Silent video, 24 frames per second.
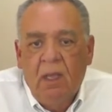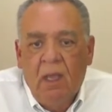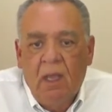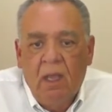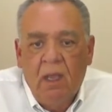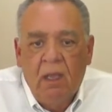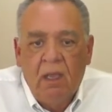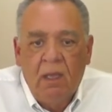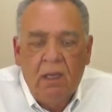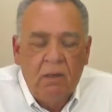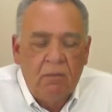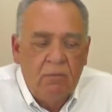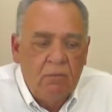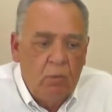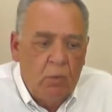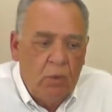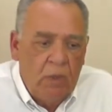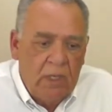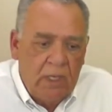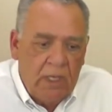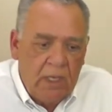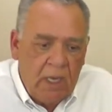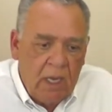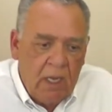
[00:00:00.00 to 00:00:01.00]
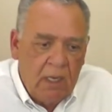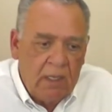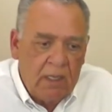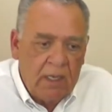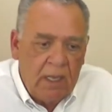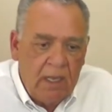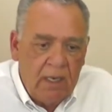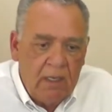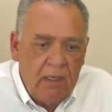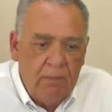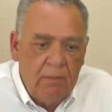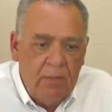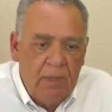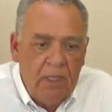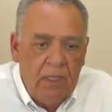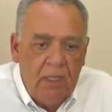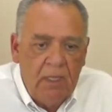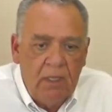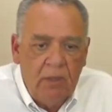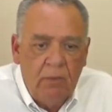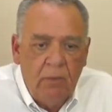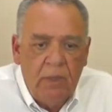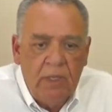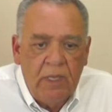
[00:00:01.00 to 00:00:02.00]
And when they contacted
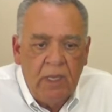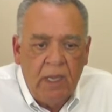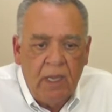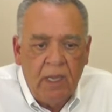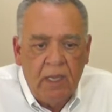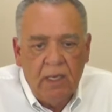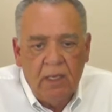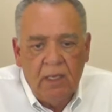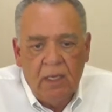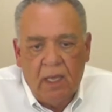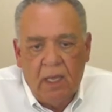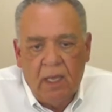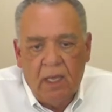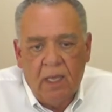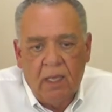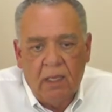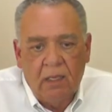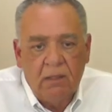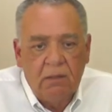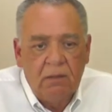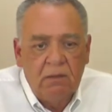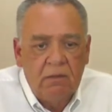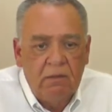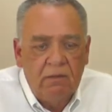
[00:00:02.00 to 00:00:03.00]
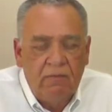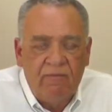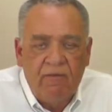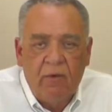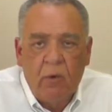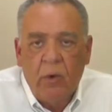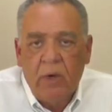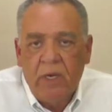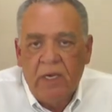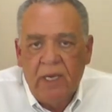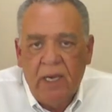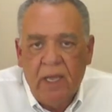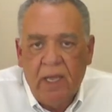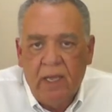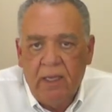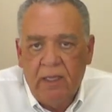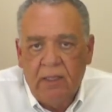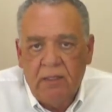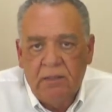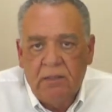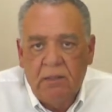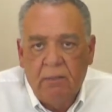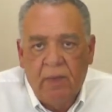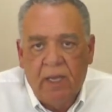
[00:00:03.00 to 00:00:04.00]
me, we had like 40
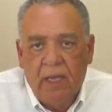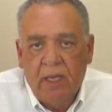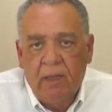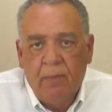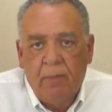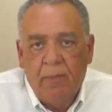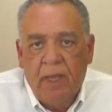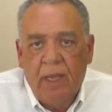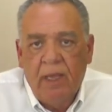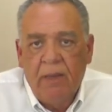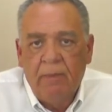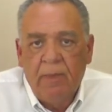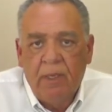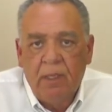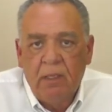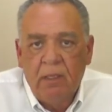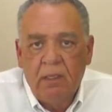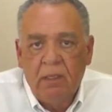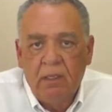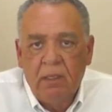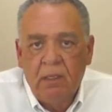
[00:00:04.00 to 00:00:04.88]
days to make a payment.